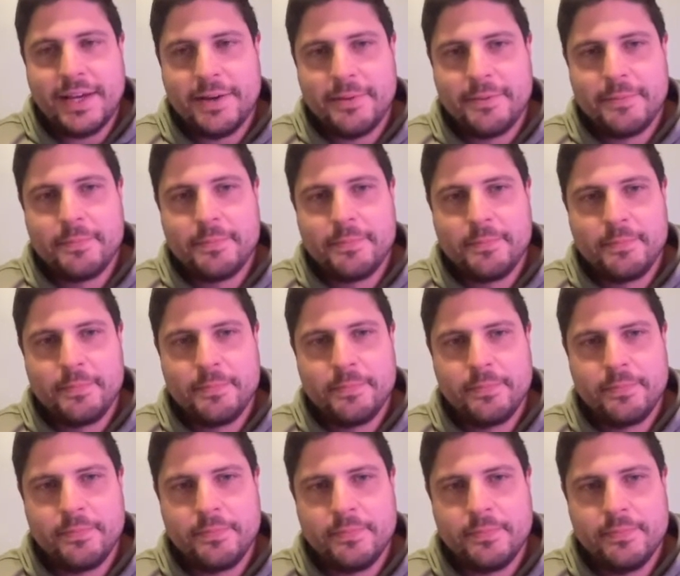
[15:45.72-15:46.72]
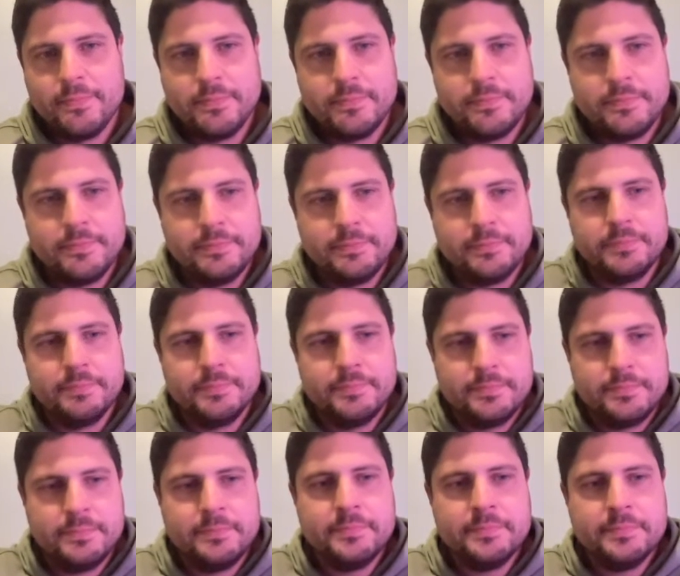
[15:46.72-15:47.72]

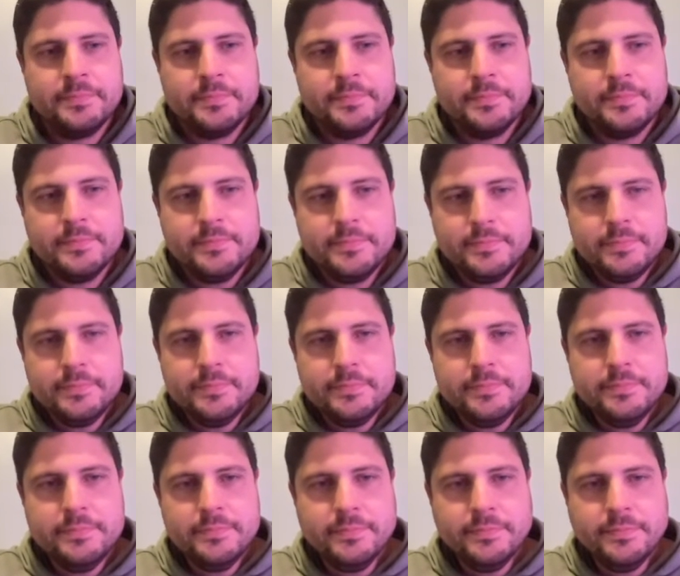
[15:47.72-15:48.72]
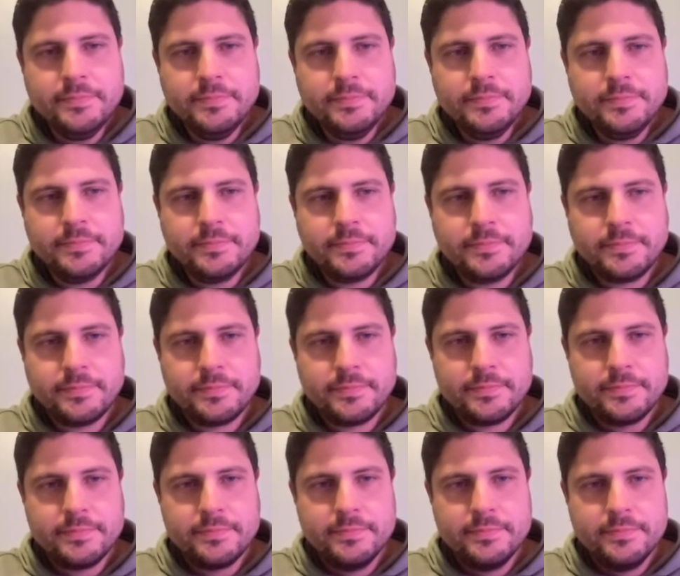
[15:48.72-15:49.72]

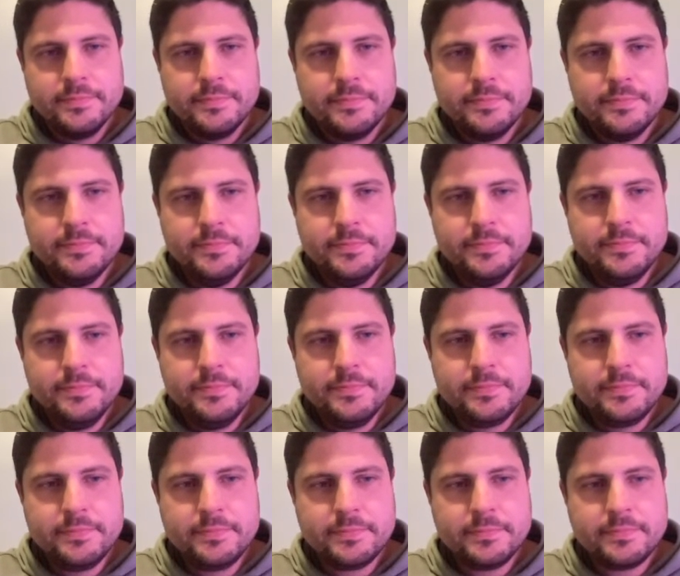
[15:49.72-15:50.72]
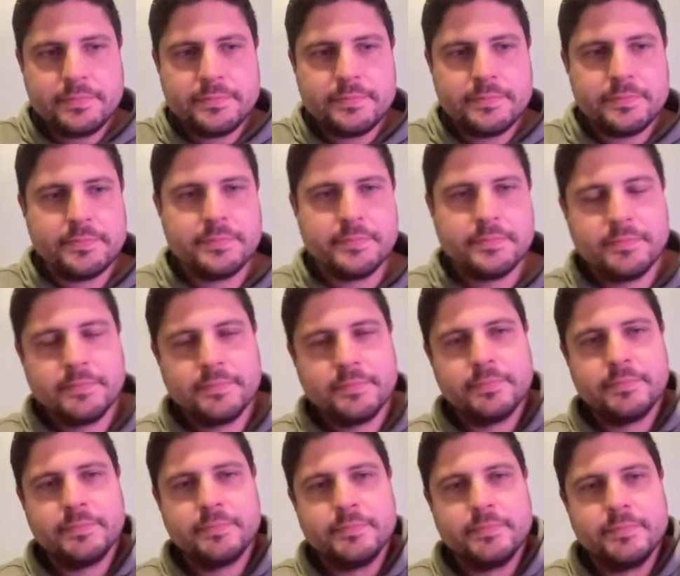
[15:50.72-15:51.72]

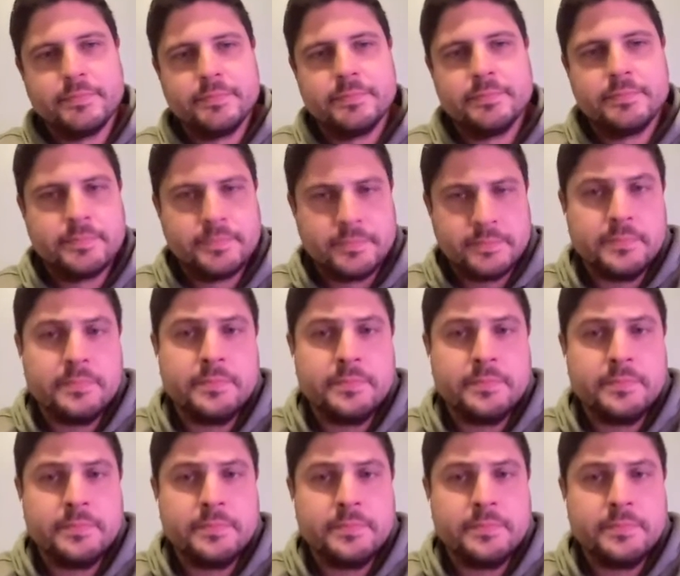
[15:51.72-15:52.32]
(not speaking)